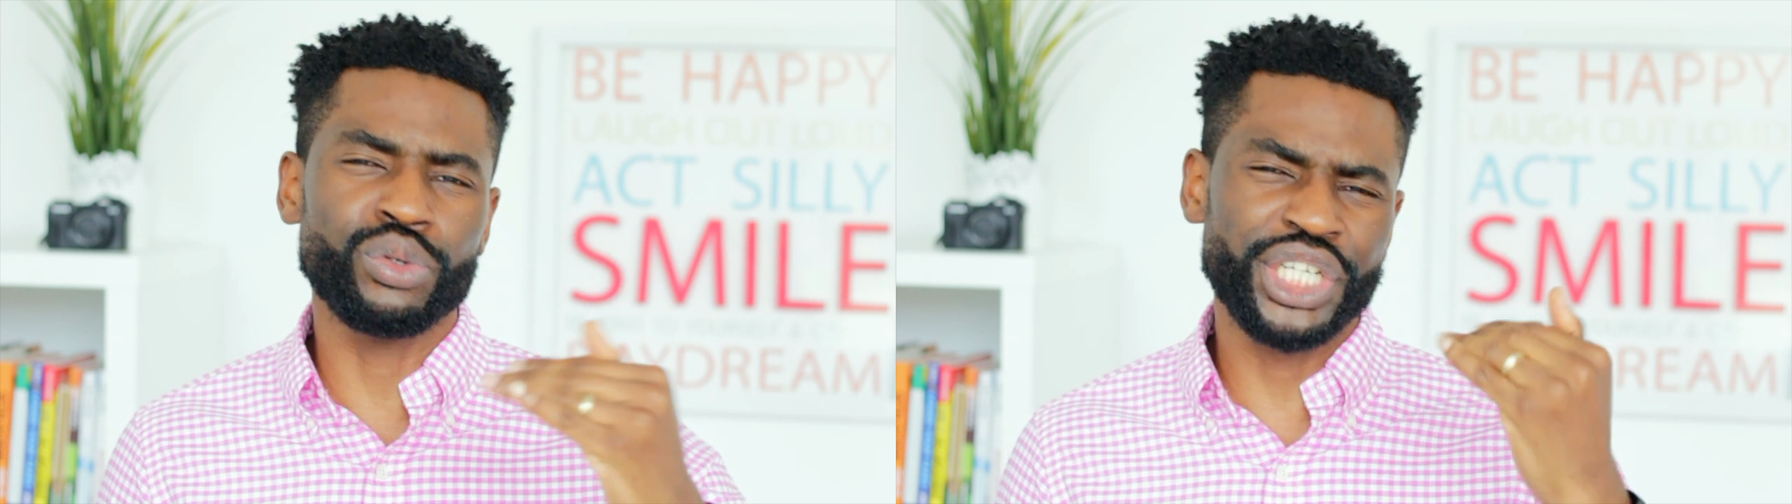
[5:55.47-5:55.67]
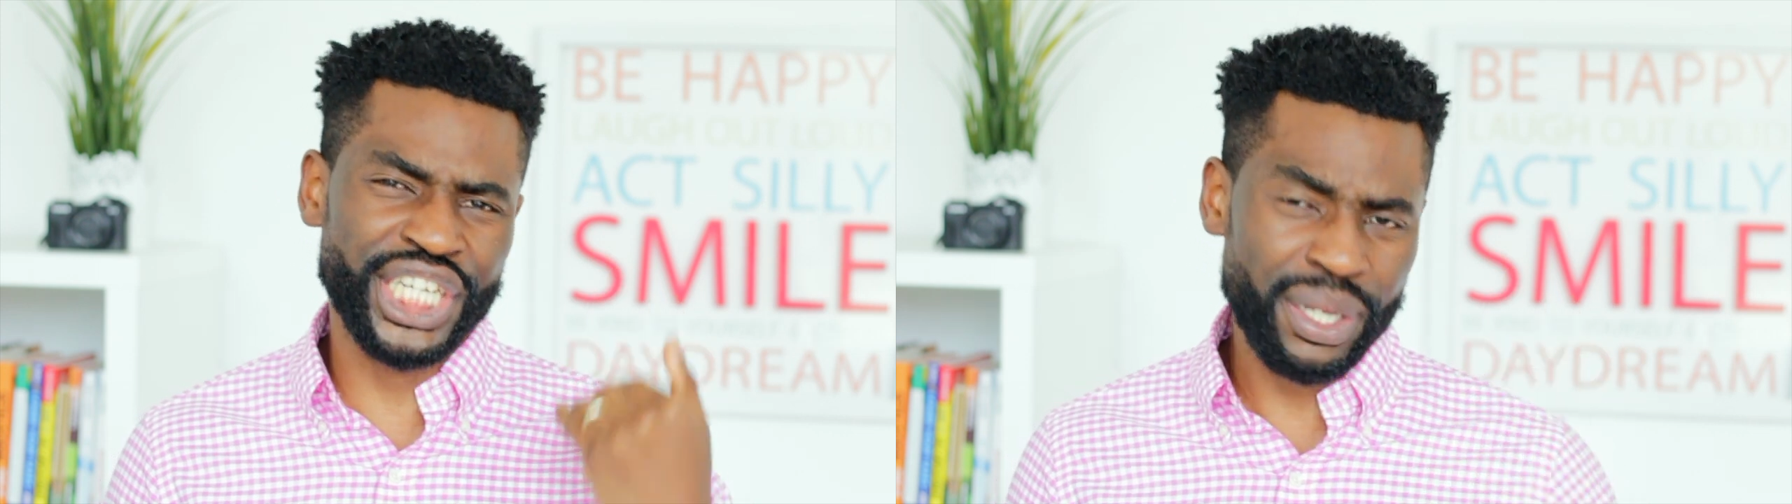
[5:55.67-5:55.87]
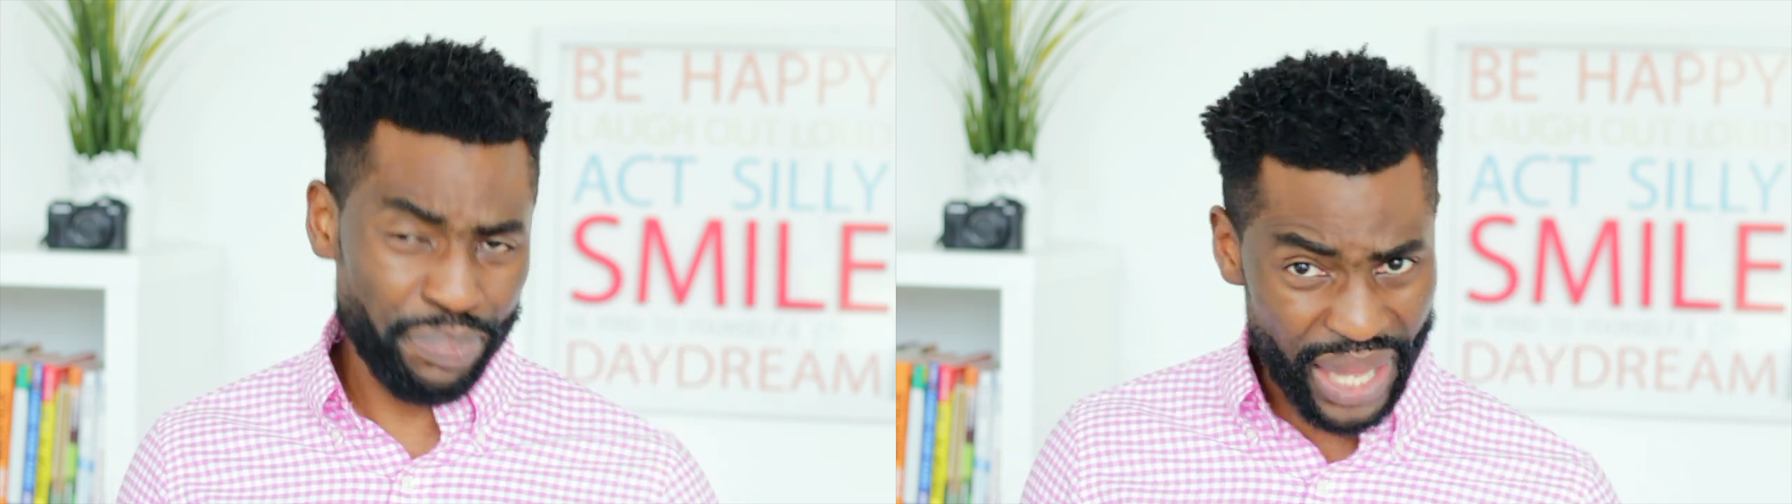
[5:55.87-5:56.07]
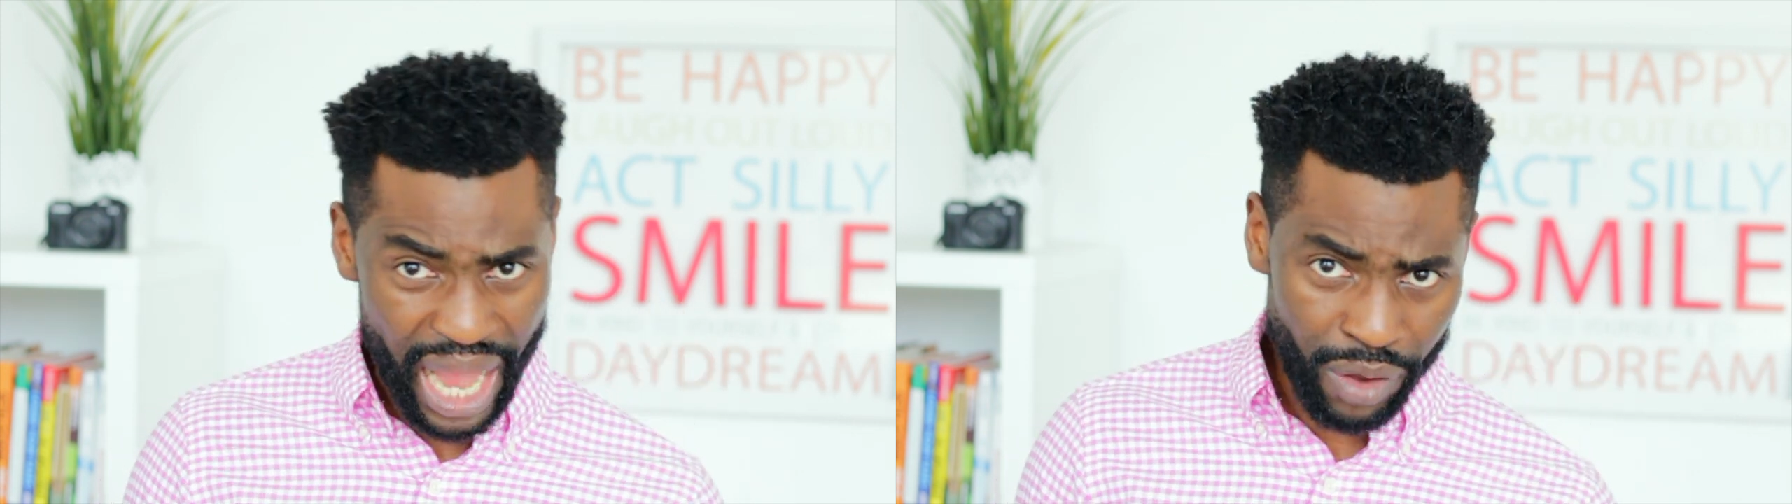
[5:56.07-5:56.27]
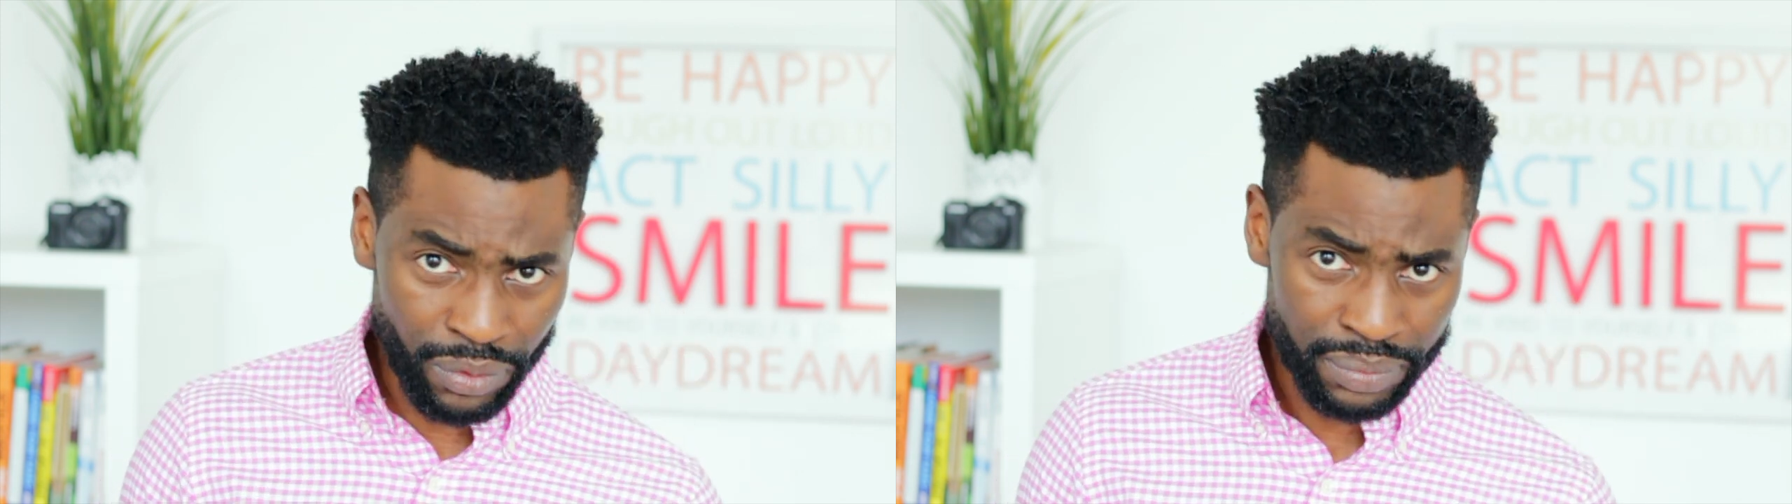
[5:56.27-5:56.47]
cheap
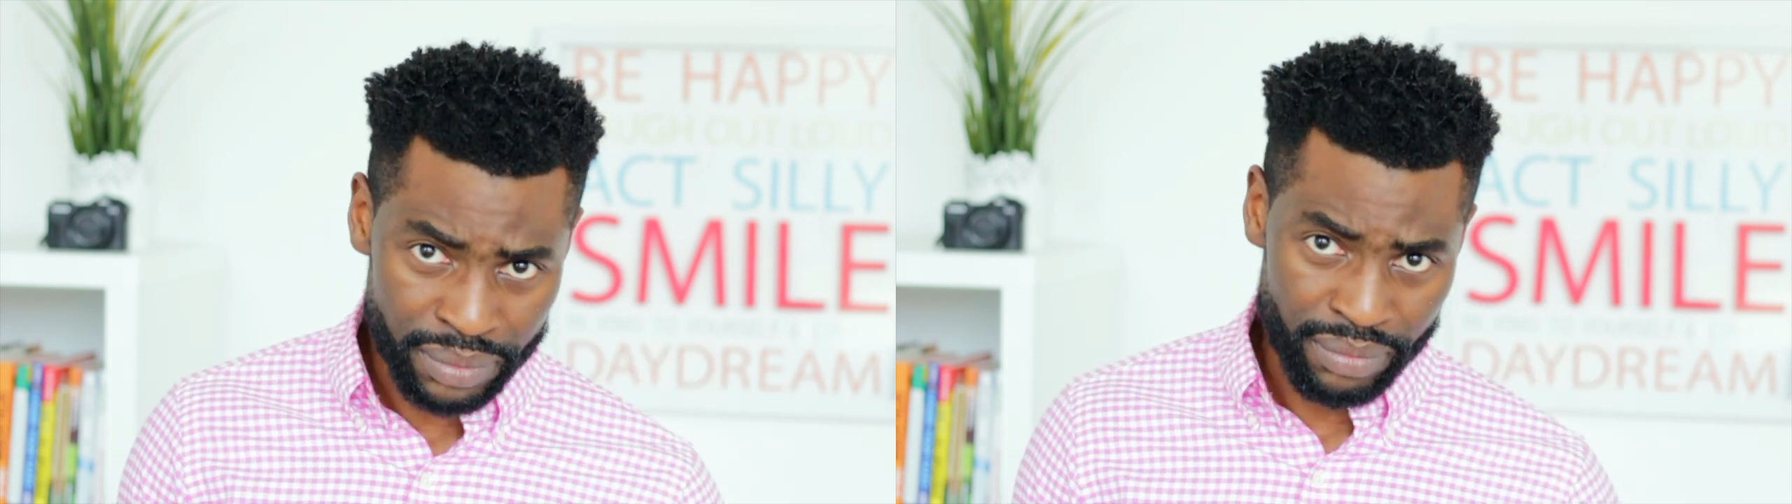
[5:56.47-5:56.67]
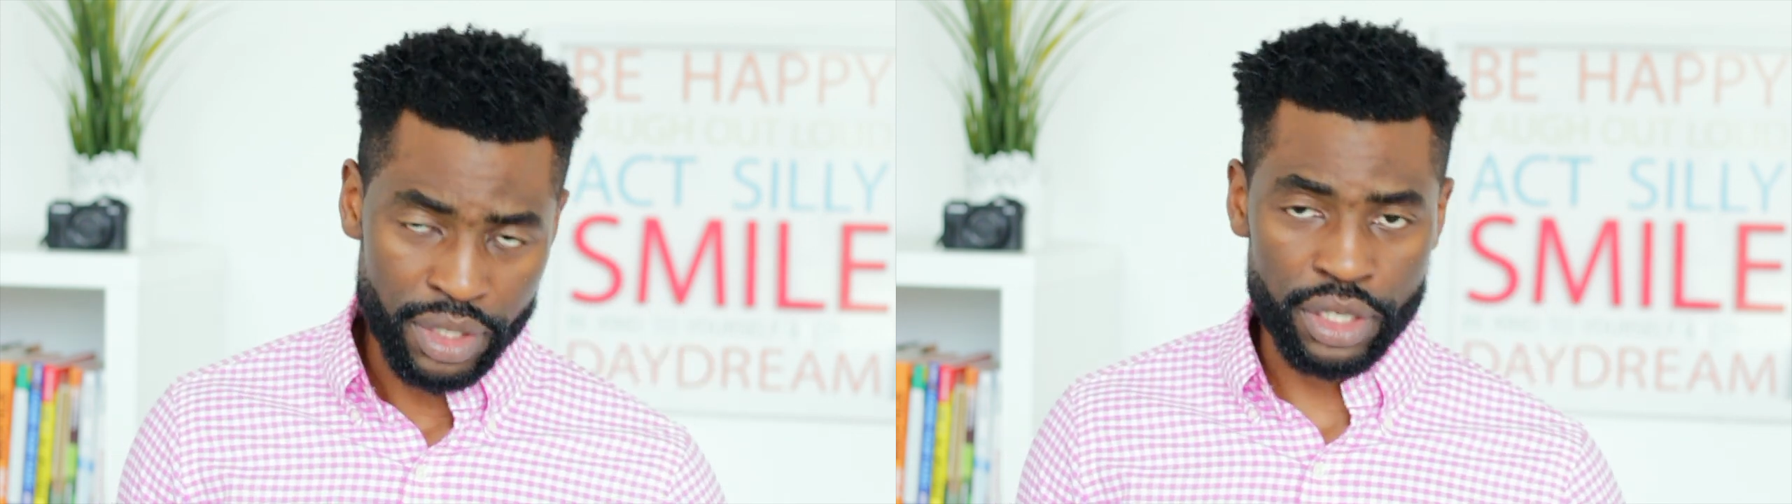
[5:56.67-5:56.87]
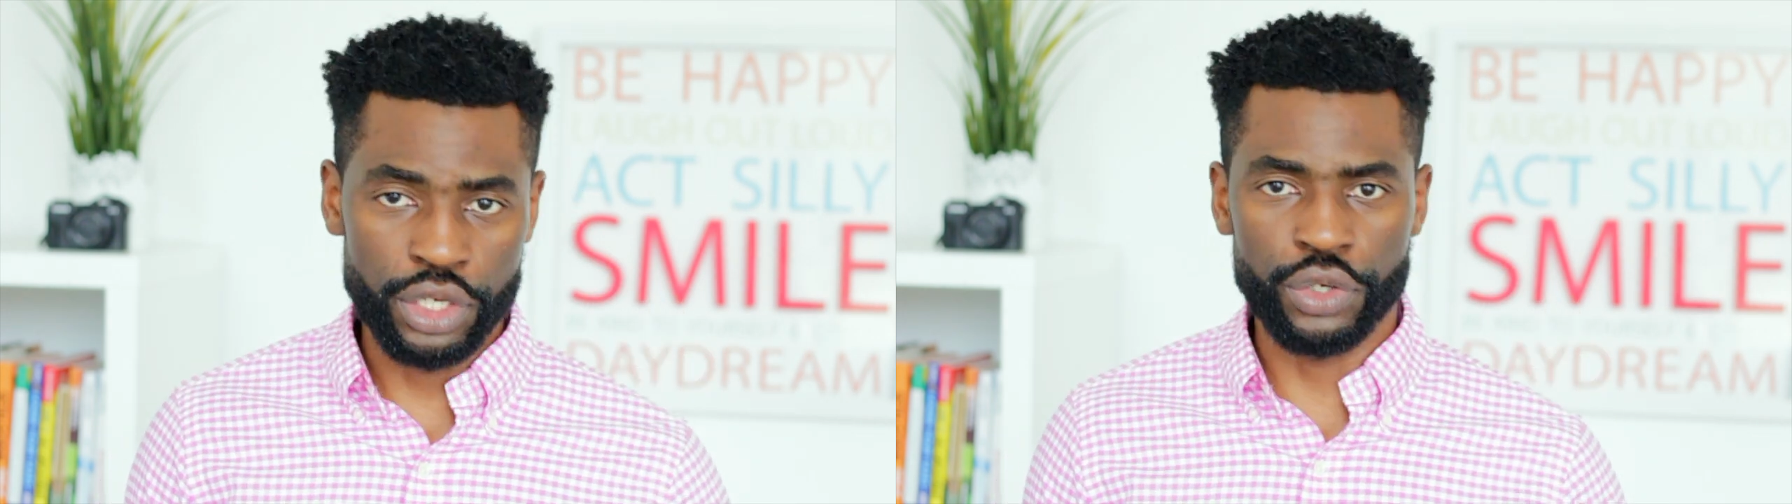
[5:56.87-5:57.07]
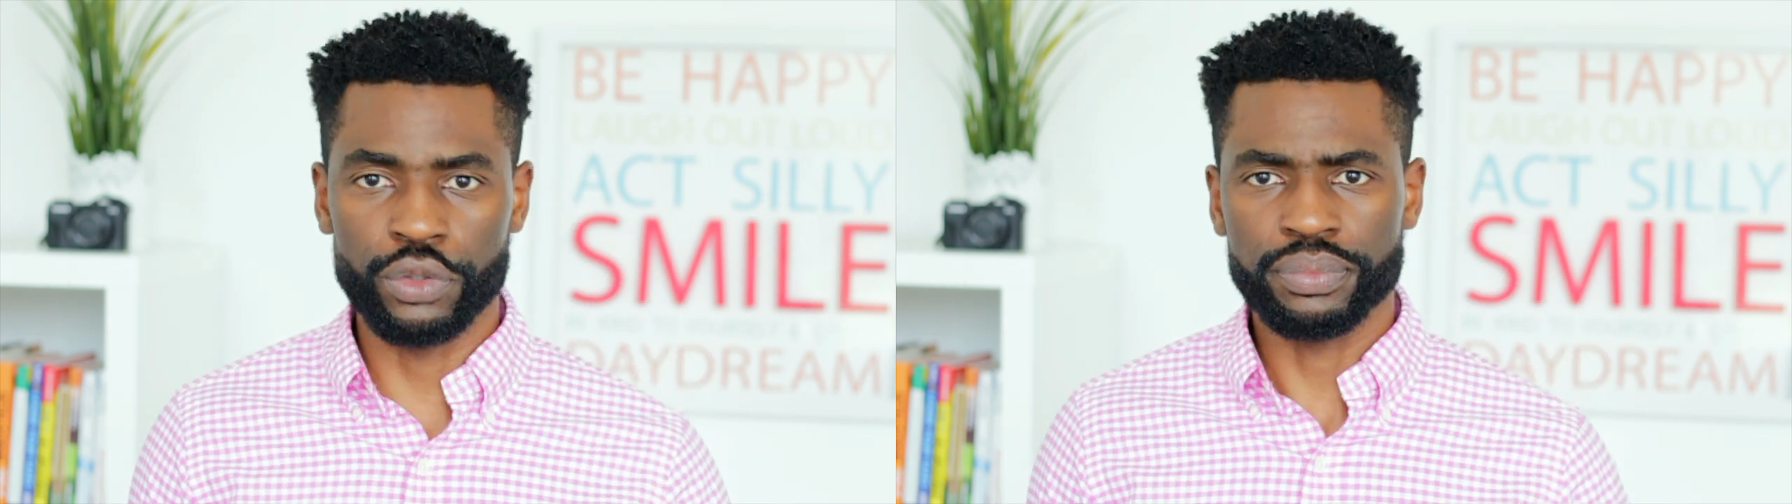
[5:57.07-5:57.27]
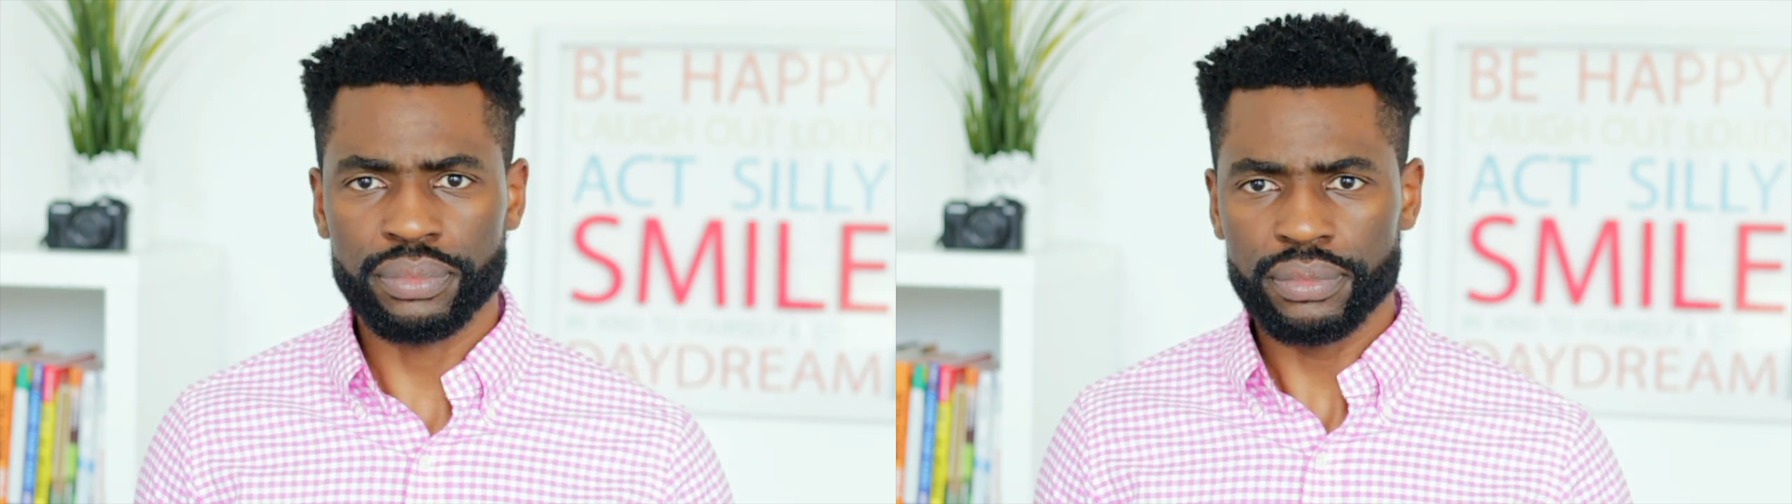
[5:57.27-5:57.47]
now, you know,